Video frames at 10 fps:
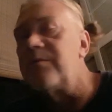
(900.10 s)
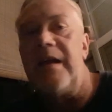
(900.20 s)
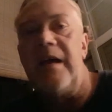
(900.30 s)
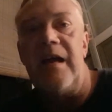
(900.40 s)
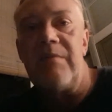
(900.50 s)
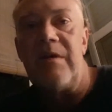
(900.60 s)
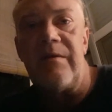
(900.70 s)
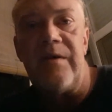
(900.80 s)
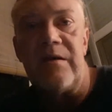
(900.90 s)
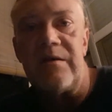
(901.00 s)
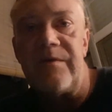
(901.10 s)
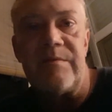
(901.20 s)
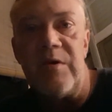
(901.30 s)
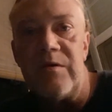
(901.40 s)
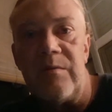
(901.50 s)
hang motherfuckers for
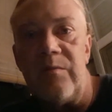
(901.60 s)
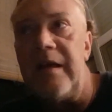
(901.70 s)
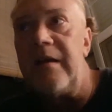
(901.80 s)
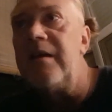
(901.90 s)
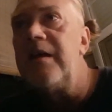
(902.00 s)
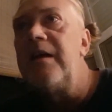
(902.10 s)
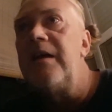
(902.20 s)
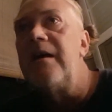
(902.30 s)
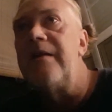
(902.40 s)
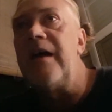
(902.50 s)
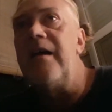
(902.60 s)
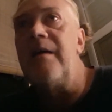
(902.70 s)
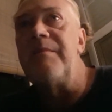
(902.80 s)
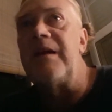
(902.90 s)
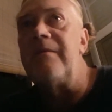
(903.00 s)
smoking weed." That,
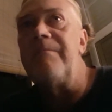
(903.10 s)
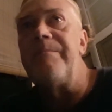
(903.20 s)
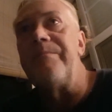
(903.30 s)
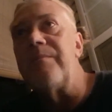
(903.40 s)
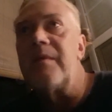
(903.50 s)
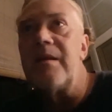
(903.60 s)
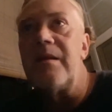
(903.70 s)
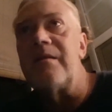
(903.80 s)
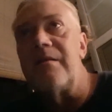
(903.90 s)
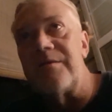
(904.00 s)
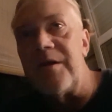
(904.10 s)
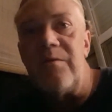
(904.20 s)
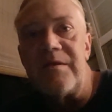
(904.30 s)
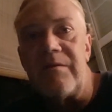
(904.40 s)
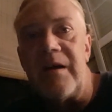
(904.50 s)
I mean,
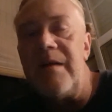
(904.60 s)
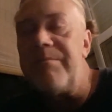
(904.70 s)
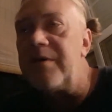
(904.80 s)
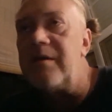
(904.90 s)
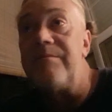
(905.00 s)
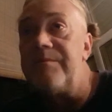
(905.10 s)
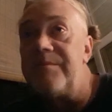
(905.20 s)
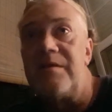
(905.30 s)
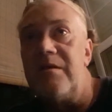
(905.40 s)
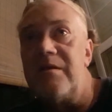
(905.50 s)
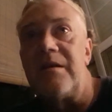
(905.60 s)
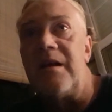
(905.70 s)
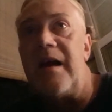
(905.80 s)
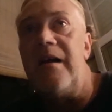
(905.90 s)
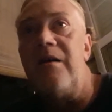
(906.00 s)
jokes, right? But
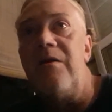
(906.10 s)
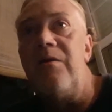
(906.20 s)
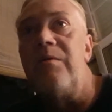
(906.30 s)
seriously, Idaho, when